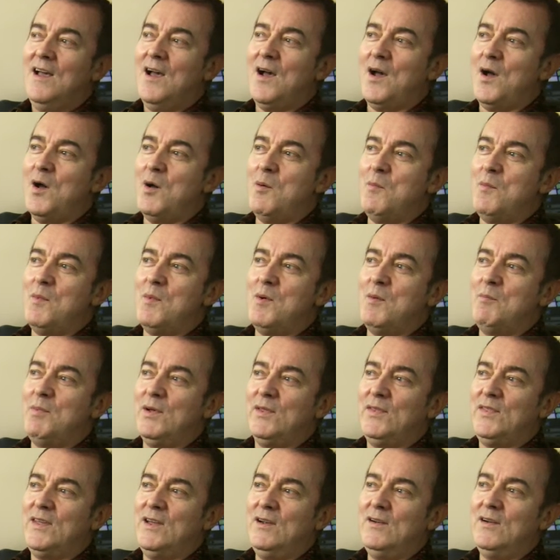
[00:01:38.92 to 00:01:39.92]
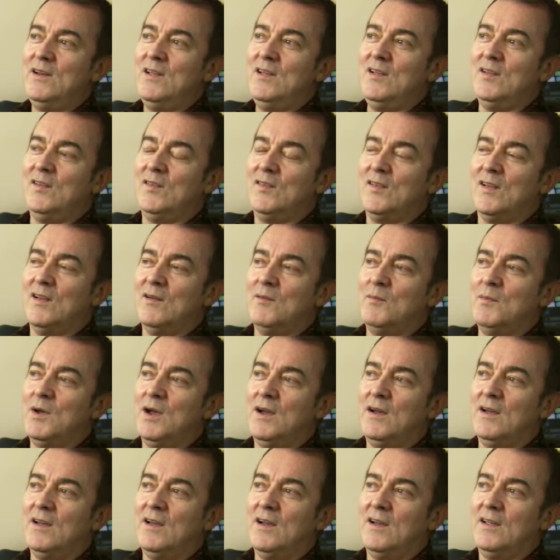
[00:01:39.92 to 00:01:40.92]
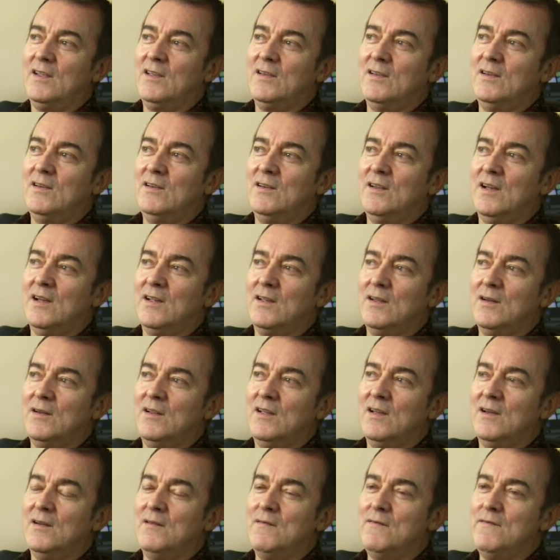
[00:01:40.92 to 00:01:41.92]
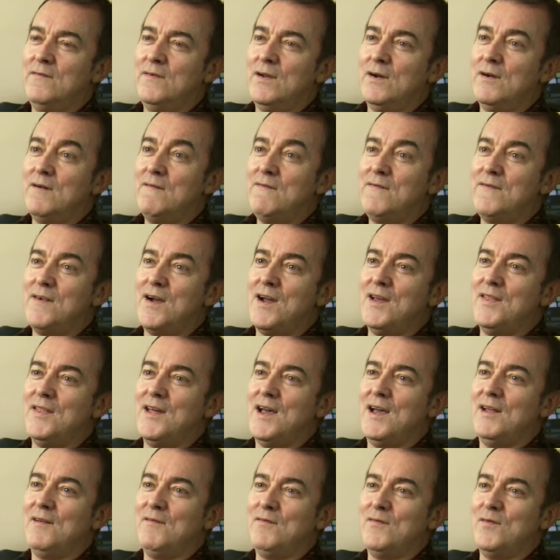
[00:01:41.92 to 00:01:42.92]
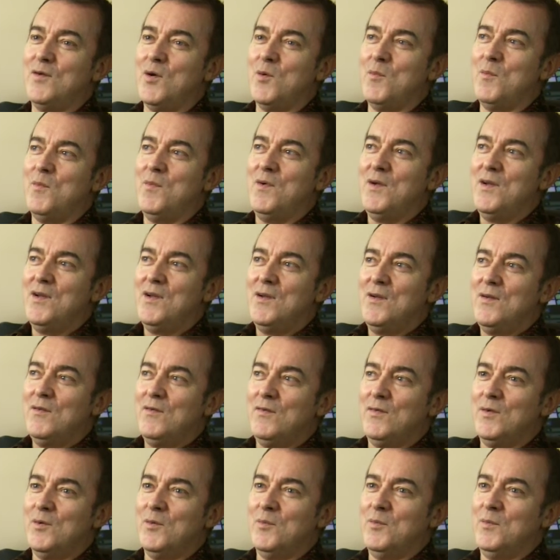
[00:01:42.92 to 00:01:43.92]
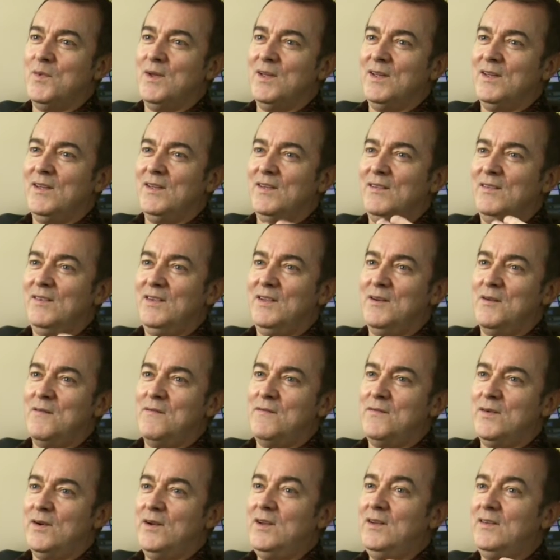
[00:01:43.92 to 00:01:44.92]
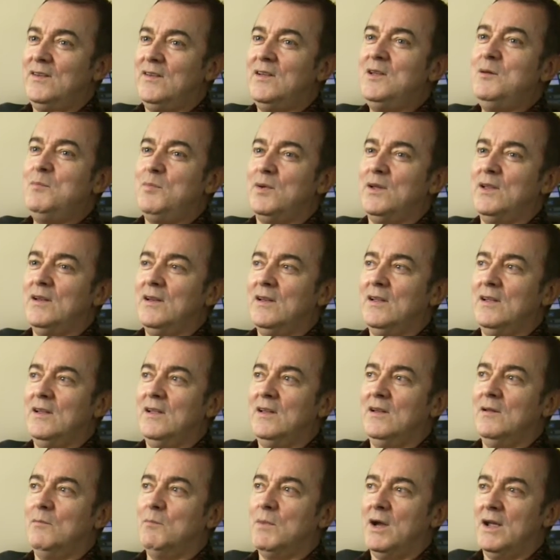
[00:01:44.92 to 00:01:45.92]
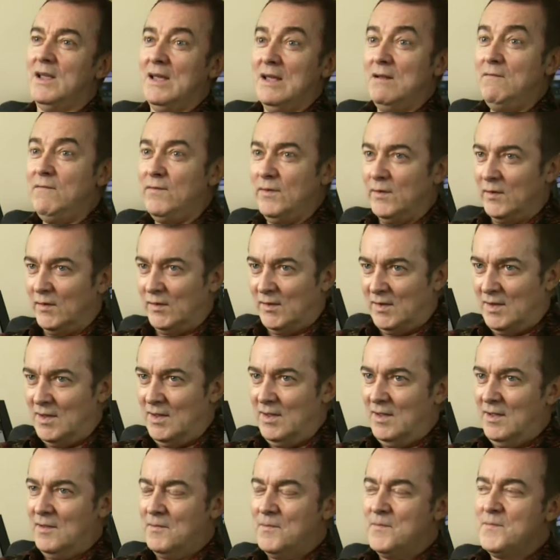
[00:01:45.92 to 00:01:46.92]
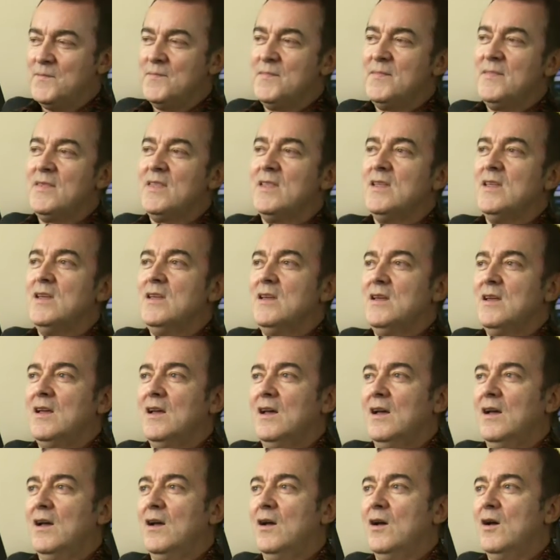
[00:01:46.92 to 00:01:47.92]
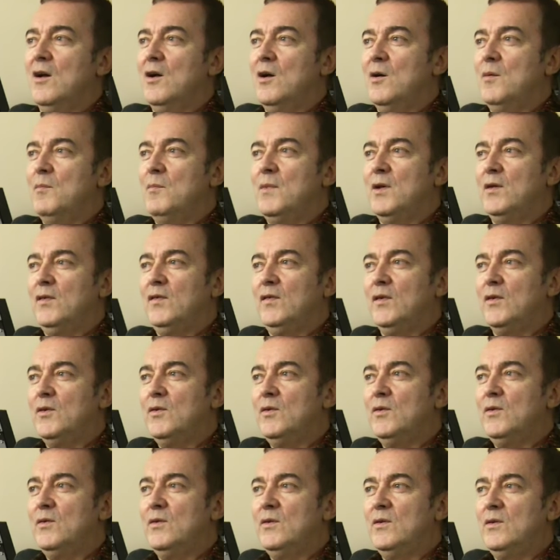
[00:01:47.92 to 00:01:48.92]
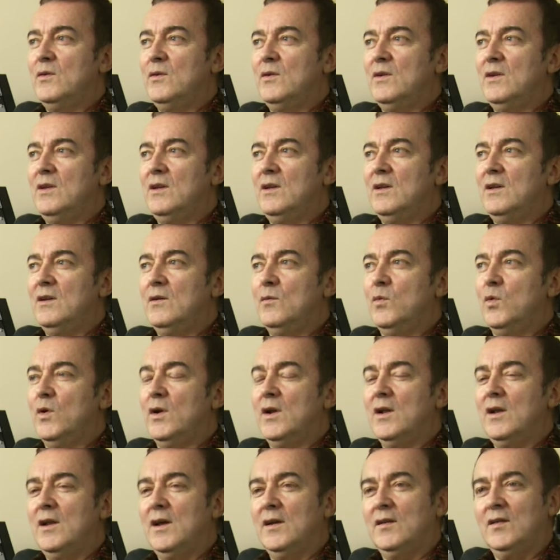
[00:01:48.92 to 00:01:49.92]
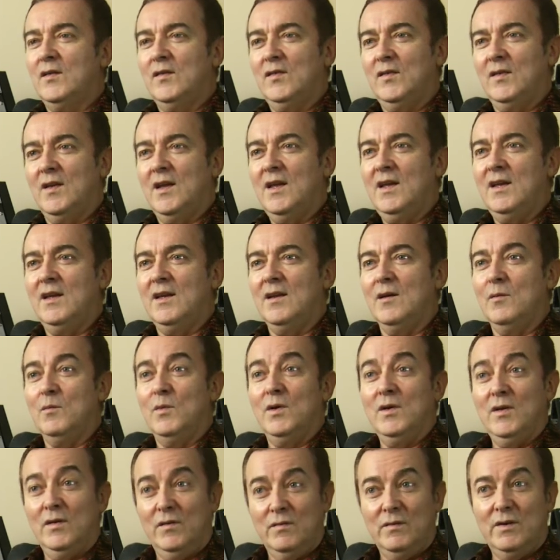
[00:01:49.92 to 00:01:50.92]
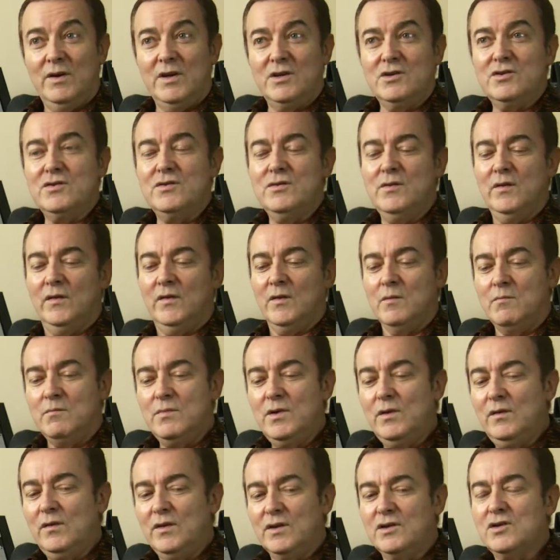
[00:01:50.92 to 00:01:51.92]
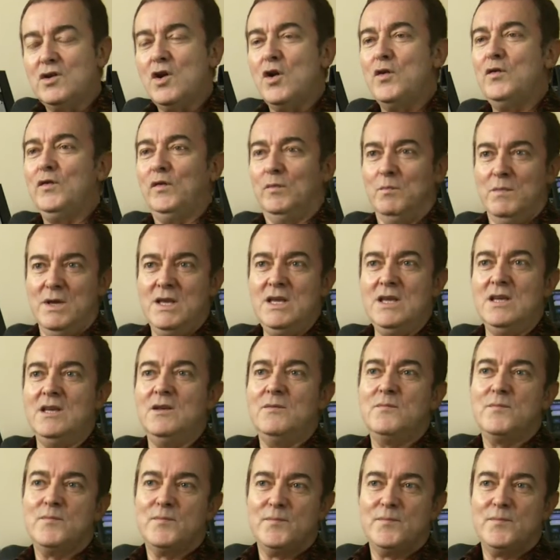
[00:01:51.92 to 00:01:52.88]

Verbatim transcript: Um, but there it is. Um, I, I, can I can kind of verify that from from uh, you know very deep in in my infancy. Um, so, what I like to say, and what is very true, is that music chose me,